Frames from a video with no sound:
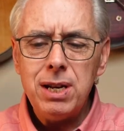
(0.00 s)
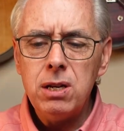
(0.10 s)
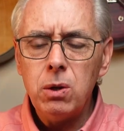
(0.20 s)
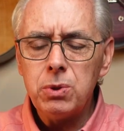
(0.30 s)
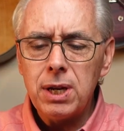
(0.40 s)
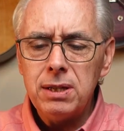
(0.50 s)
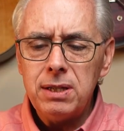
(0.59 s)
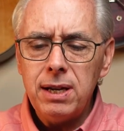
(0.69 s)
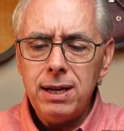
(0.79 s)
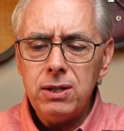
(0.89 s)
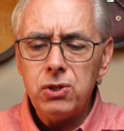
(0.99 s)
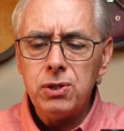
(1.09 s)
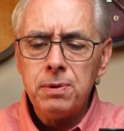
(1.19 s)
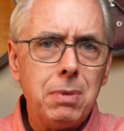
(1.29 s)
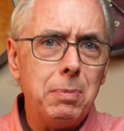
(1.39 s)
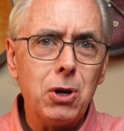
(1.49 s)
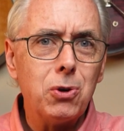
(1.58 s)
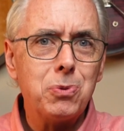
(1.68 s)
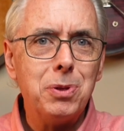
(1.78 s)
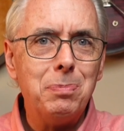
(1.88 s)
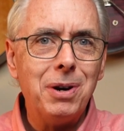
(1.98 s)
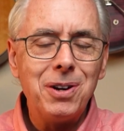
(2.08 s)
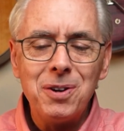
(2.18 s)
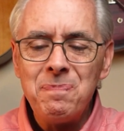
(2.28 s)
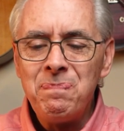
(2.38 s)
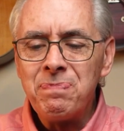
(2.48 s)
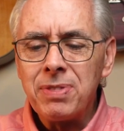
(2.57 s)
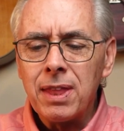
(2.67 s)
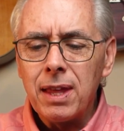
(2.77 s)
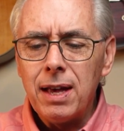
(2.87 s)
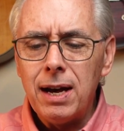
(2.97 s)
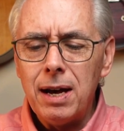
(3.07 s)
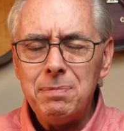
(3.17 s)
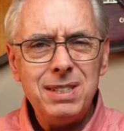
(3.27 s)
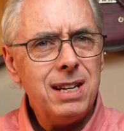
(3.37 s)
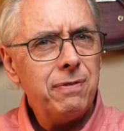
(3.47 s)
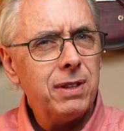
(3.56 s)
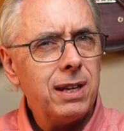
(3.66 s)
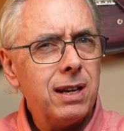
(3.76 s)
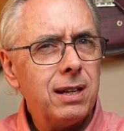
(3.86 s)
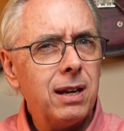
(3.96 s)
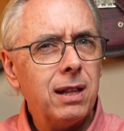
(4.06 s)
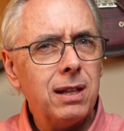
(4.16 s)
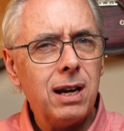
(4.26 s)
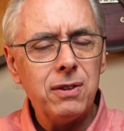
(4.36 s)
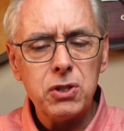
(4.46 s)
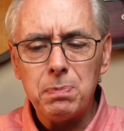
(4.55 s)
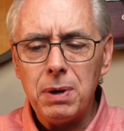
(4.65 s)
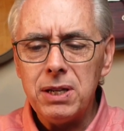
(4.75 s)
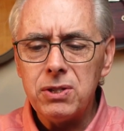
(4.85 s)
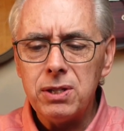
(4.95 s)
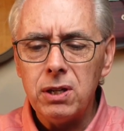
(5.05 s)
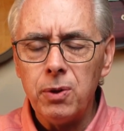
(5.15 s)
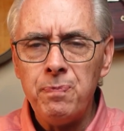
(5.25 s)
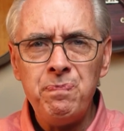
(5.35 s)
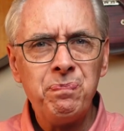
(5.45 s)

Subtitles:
notes on the taste. Maybe it goes with the butter. I'm definitely getting a lot of spice still.